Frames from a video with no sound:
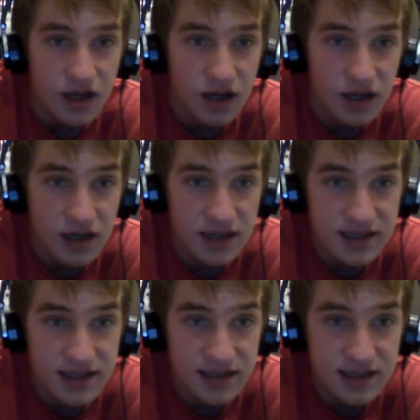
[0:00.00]
Uh,
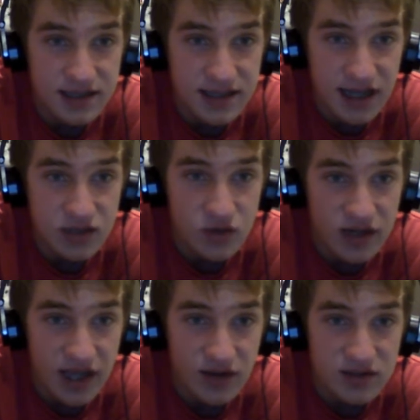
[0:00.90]
it says the status
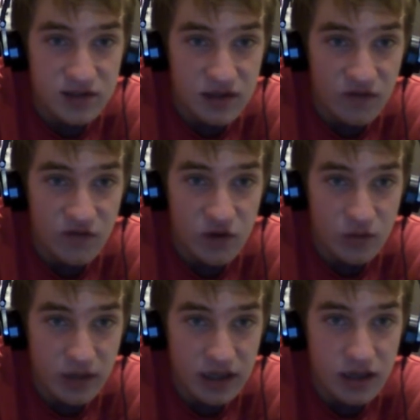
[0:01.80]
right now it's
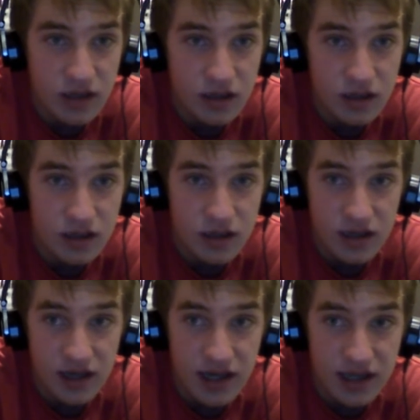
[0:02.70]
filming,
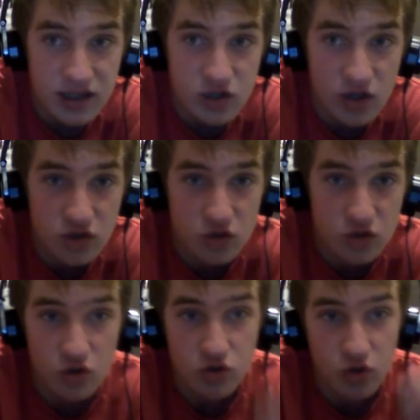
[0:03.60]
and this
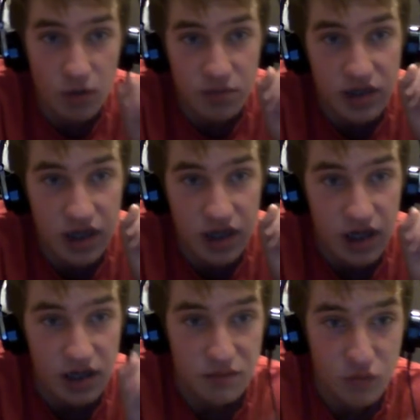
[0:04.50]
trailer dropped
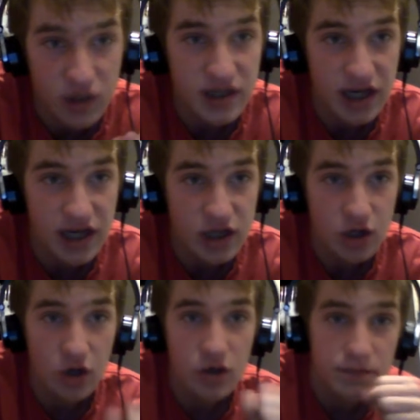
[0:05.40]
uh, one day
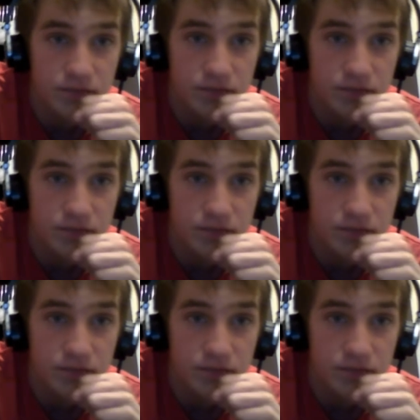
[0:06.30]
ago.